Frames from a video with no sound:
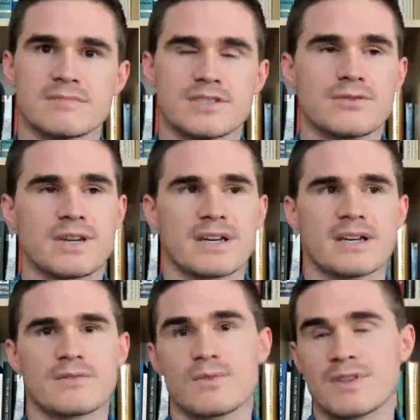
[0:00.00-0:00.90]
doing
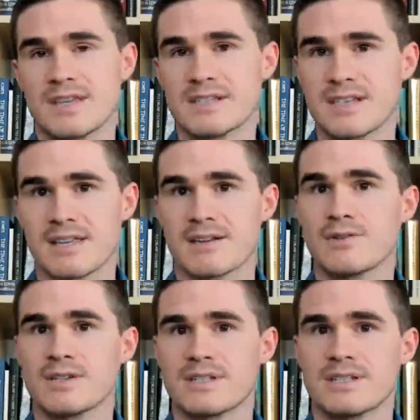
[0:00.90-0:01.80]
what they say they're
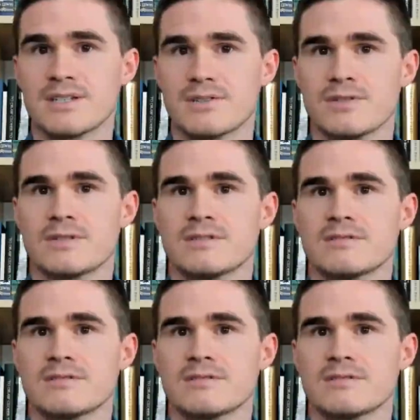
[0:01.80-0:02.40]
going to do.